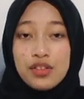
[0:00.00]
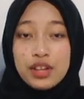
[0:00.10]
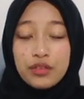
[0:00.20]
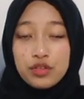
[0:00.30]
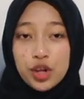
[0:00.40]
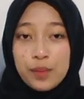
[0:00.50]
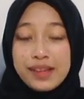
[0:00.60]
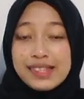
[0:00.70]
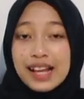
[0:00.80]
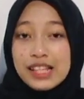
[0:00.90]
Thrift shop
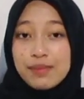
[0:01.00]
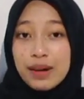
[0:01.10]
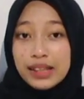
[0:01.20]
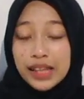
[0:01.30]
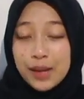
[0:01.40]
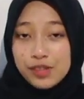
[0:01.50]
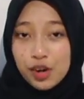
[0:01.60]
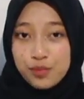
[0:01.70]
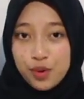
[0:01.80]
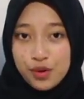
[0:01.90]
sells many types
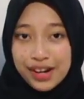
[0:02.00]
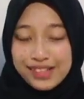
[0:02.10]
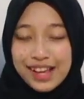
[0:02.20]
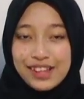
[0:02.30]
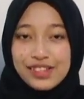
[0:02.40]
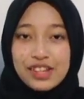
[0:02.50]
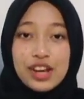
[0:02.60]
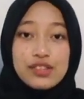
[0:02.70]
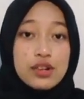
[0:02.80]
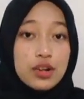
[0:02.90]
of products such
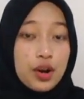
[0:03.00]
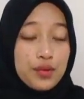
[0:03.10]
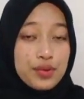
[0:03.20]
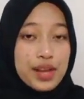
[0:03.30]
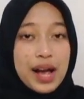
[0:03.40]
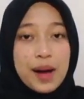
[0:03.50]
as clothes,